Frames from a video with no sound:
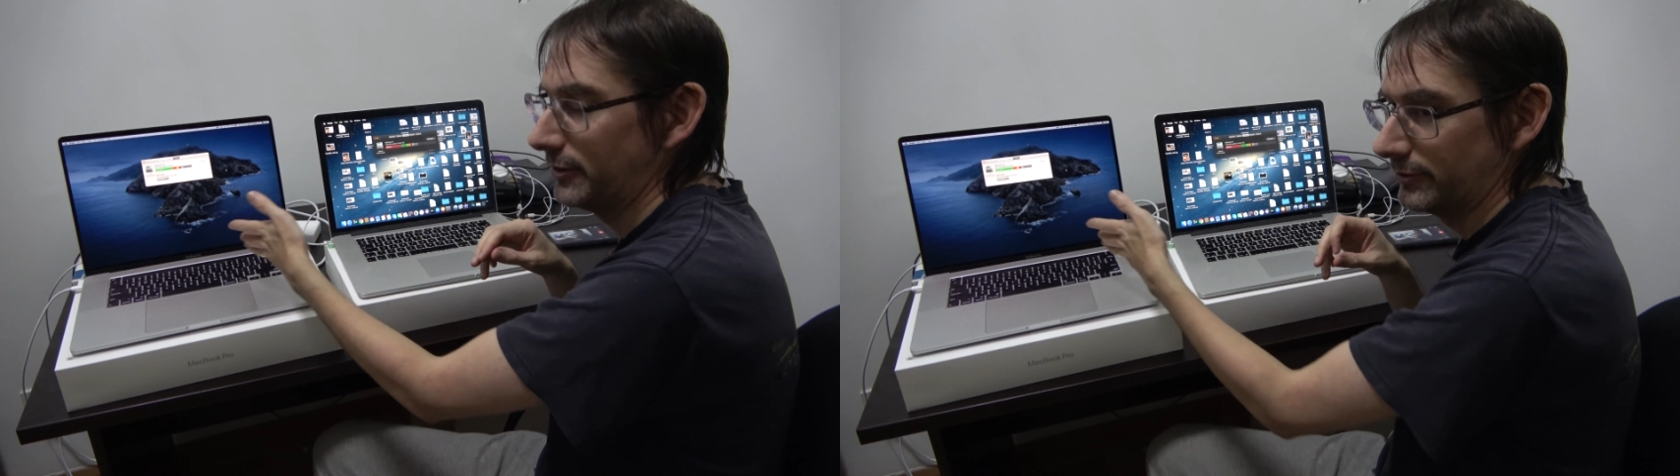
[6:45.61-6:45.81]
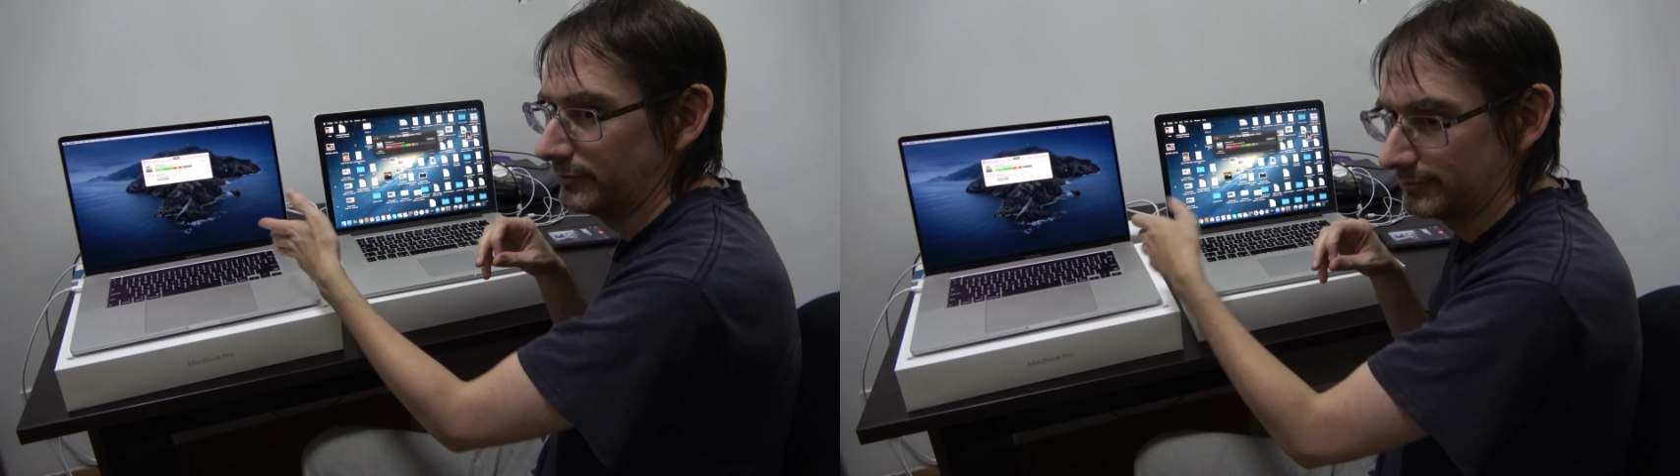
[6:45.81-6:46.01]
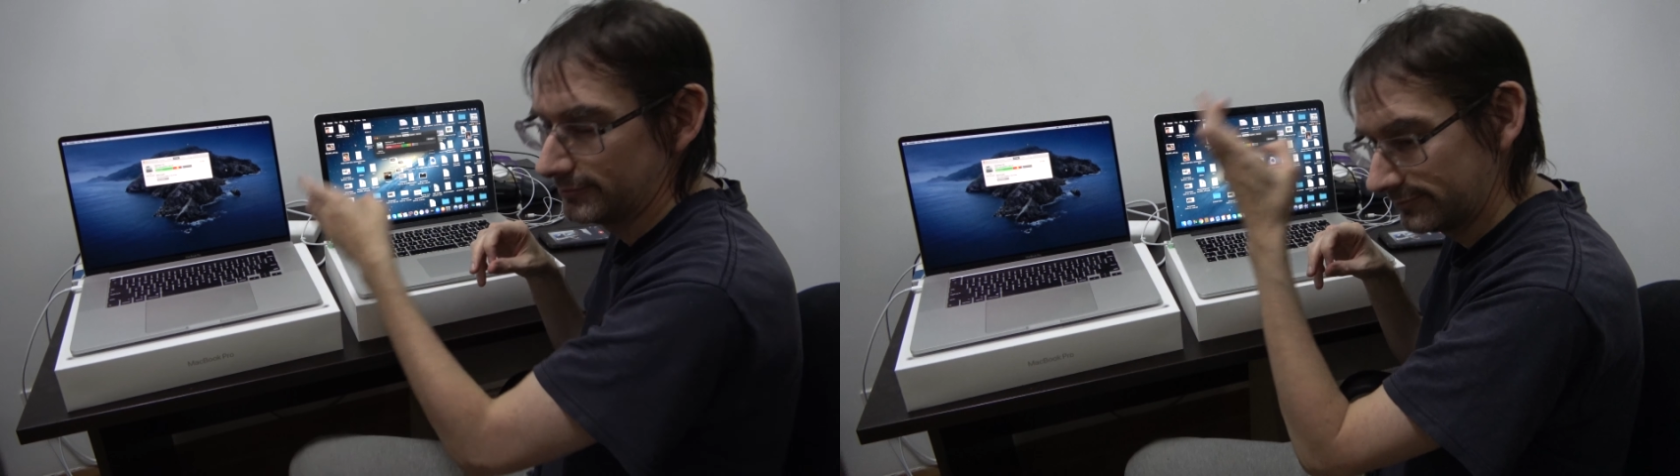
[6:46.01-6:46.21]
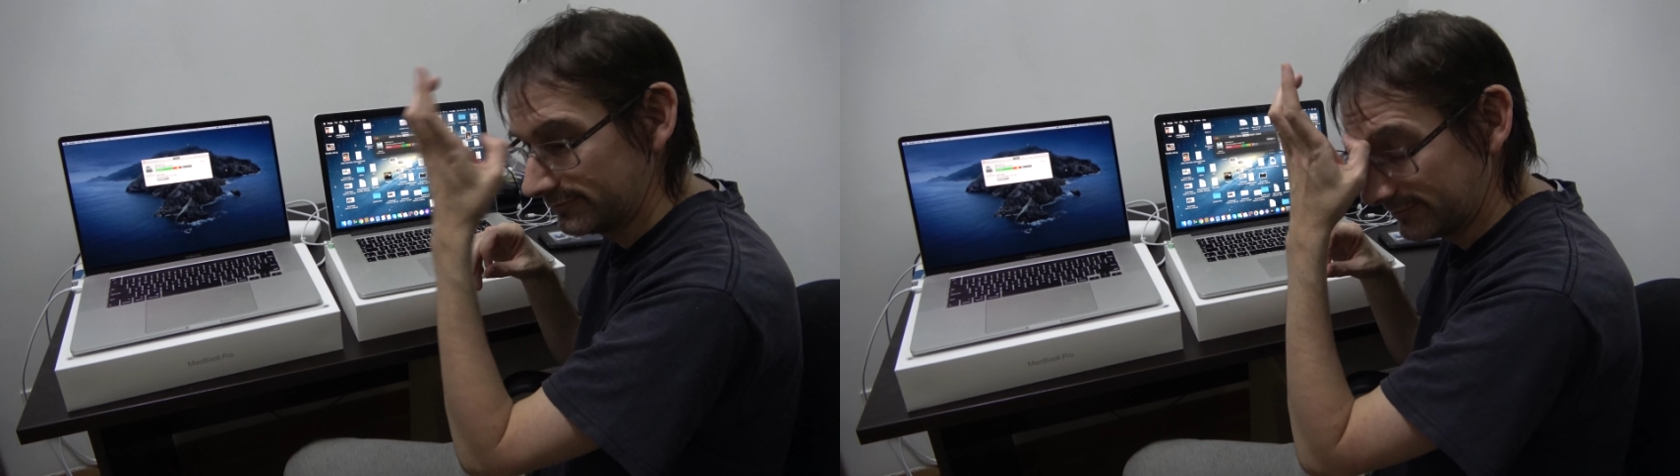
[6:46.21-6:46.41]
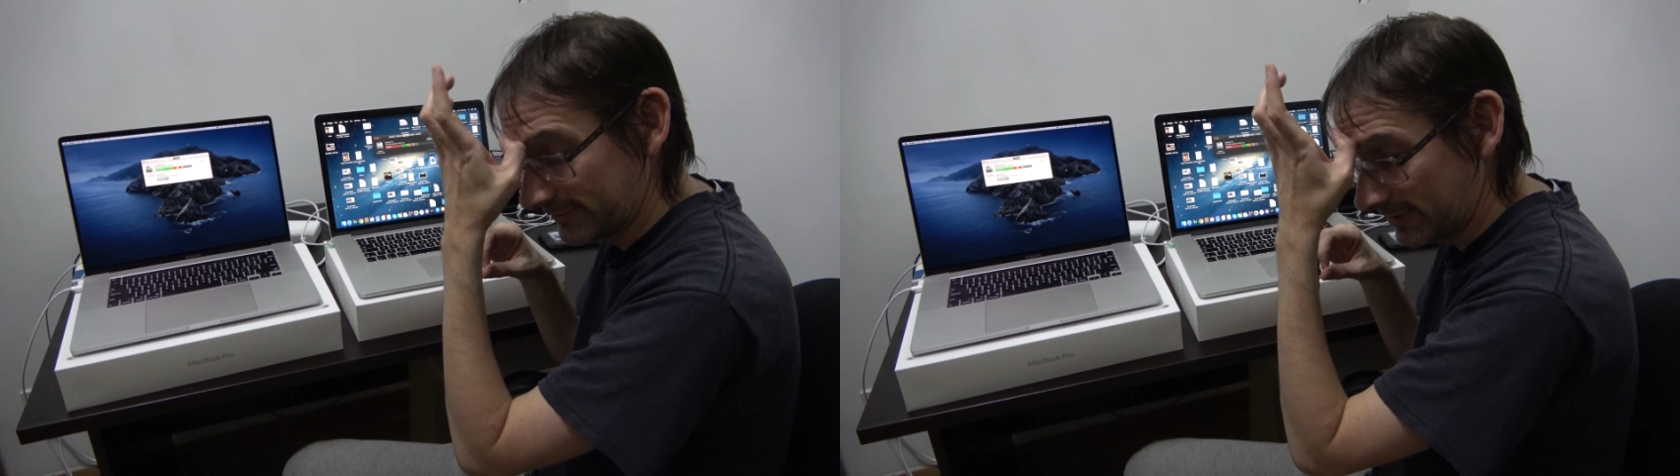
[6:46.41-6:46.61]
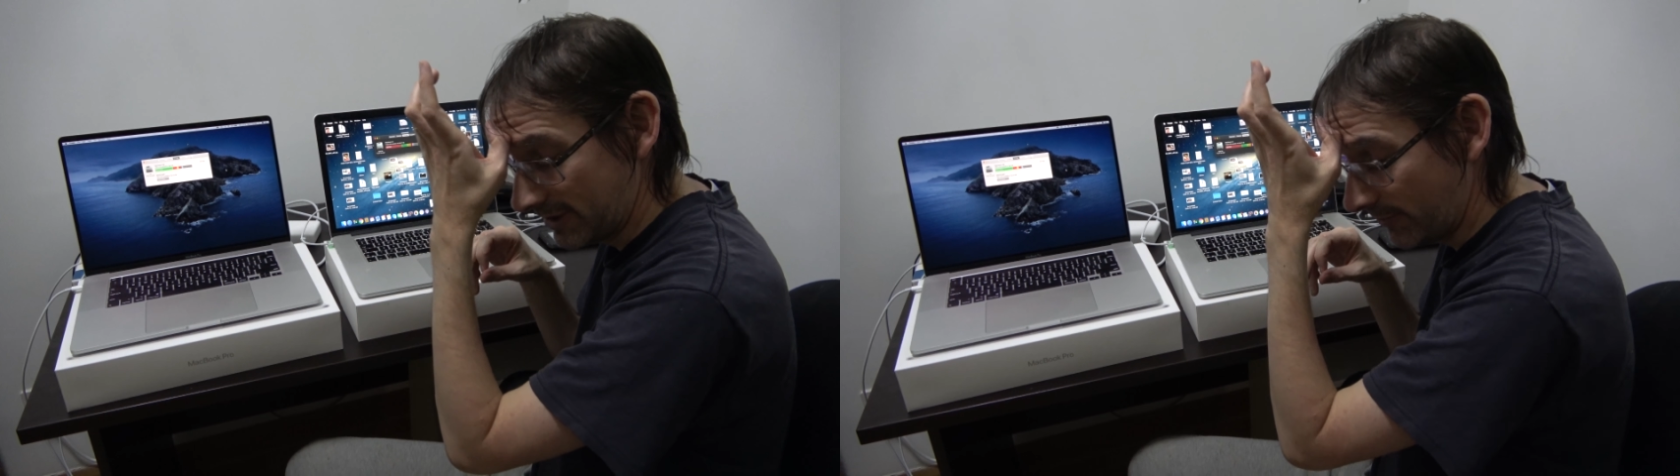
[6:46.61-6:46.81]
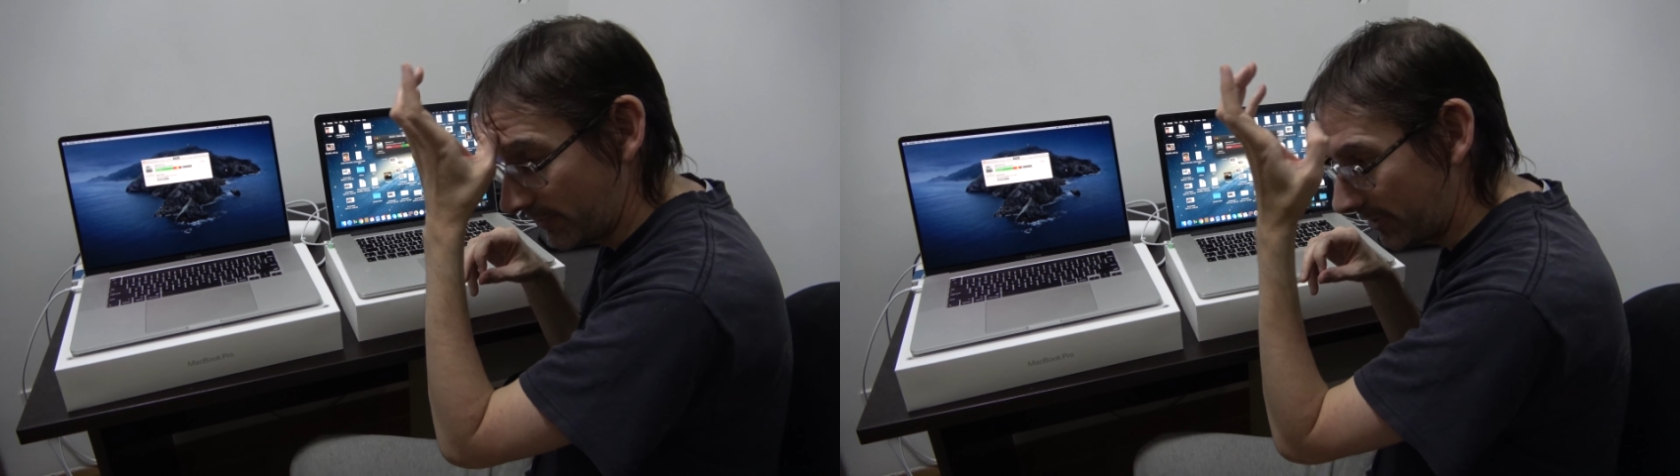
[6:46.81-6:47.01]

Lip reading: on there with